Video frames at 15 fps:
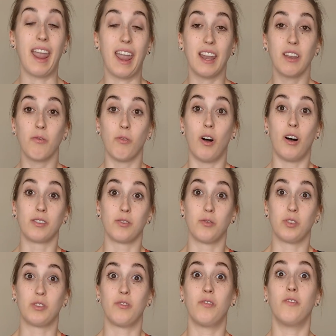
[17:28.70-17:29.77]
And it will also
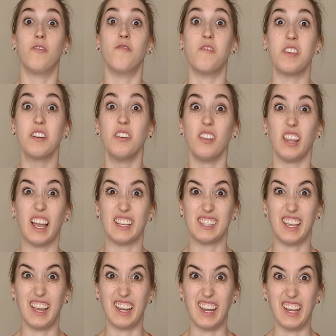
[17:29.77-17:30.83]
just feel
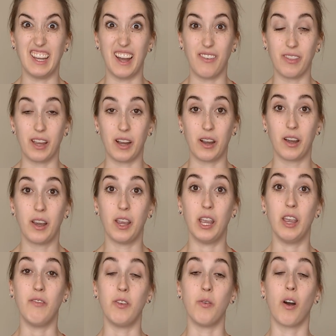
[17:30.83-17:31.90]
less icky down there.
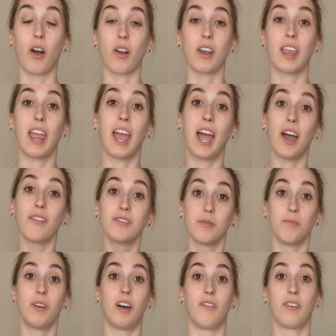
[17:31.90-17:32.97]
If you already have
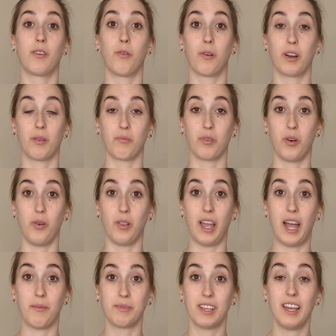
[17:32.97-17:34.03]
some pelvic organ
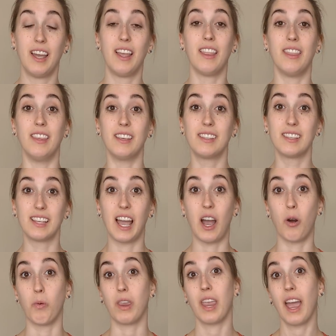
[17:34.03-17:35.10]
prolapse, this is
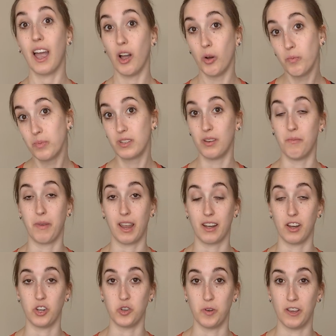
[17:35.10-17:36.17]
how we help to
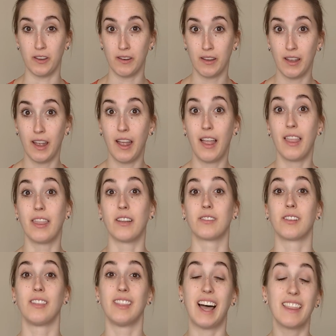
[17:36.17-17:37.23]
manage it.
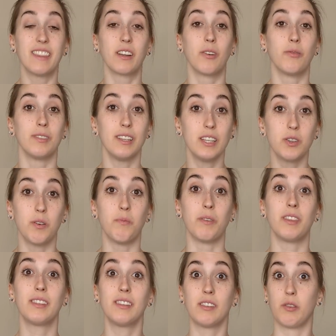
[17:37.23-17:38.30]
There's a lot that goes into it,
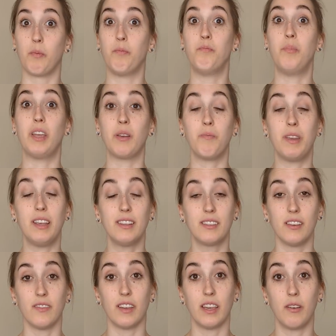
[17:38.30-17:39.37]
but this is a big
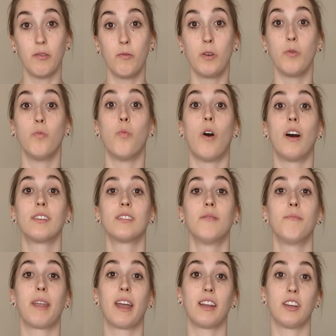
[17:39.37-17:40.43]
piece of it. We want
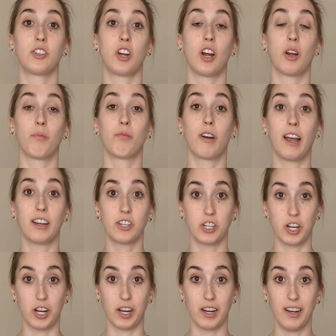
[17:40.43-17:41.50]
to manage our
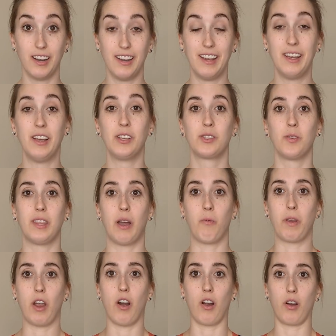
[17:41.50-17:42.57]
pressure so
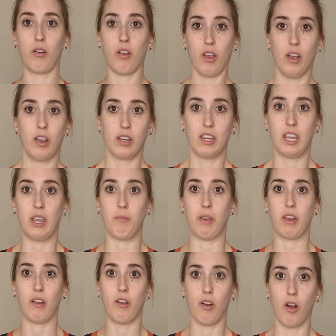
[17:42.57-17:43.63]
that we aren't
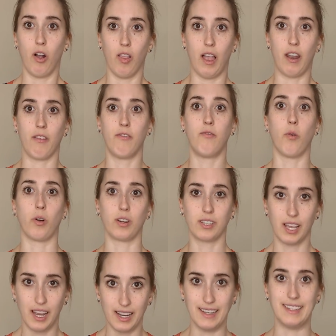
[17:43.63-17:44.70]
keeping a lot of
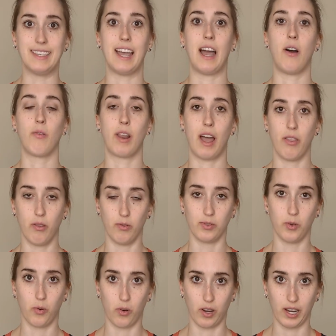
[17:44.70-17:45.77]
force down on
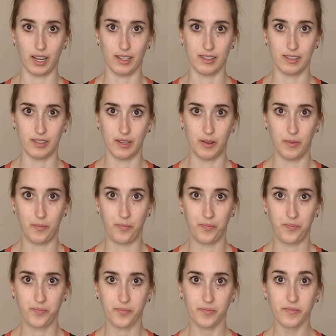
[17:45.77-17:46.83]
those organs.
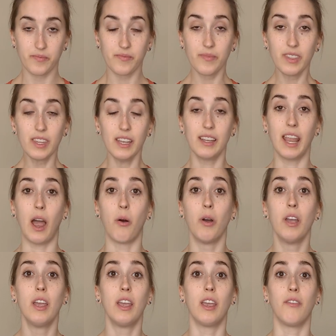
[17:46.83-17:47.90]
Now,
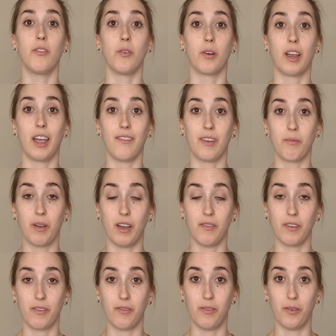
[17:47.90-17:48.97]
if you are having
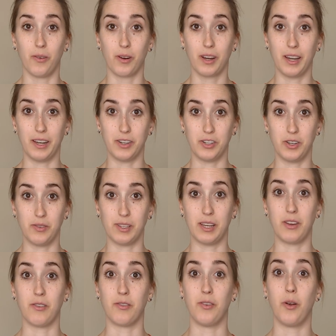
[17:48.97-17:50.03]
pelvic floor issues
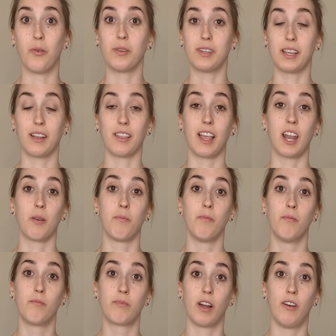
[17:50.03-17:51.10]
and you're noticing a lot of
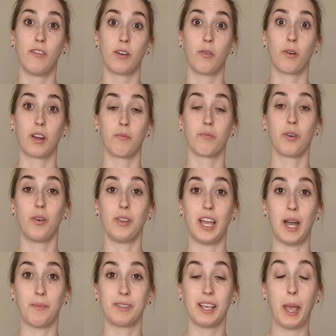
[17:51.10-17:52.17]
pelvic organ
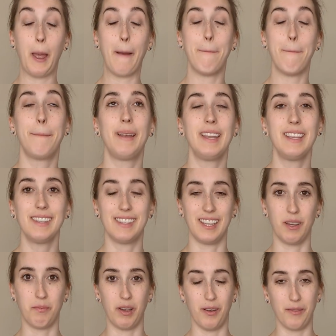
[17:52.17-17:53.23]
prolapse, please
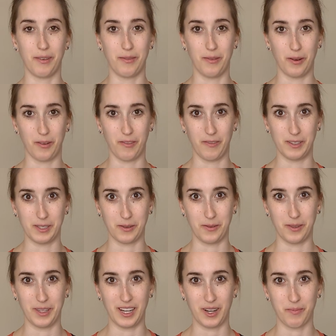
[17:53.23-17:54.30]
see a pelvic floor
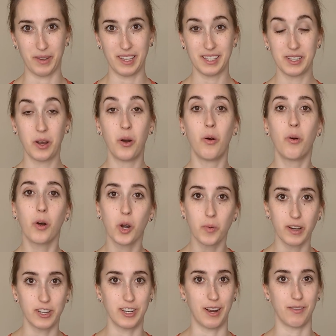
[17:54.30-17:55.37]
physical therapist
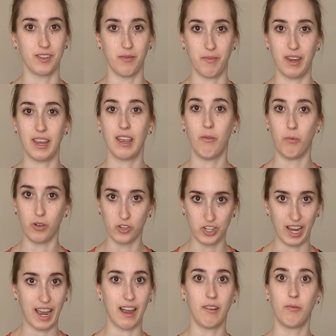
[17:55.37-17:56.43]
or reach out to me and we'll
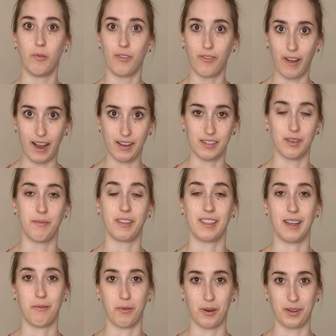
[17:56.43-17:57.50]
chat and we'll find
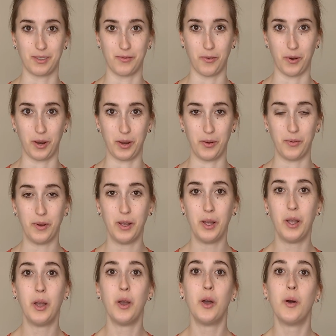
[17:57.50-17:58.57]
something that works for you.
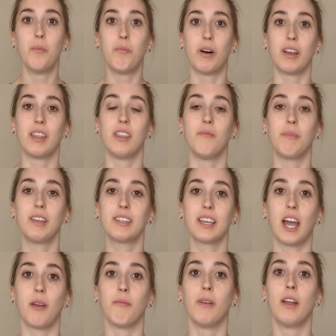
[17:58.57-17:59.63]
But in the
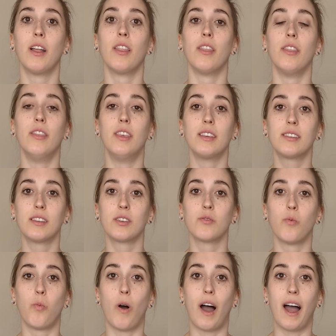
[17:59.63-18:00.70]
meantime, this
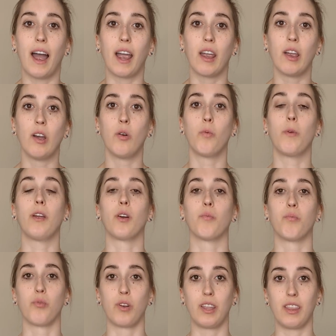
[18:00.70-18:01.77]
is why we are
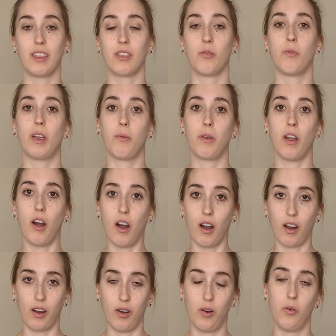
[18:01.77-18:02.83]
breathing the way we
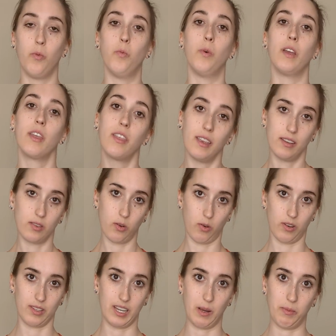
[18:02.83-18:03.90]
are with these
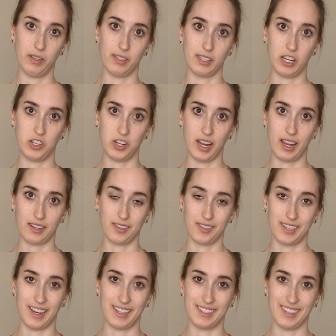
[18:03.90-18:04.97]
core stabilization
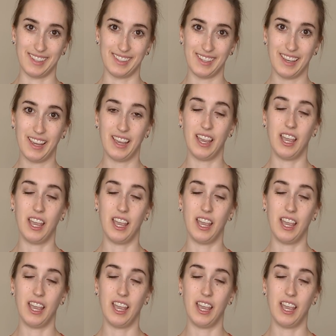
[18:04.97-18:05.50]
exercises.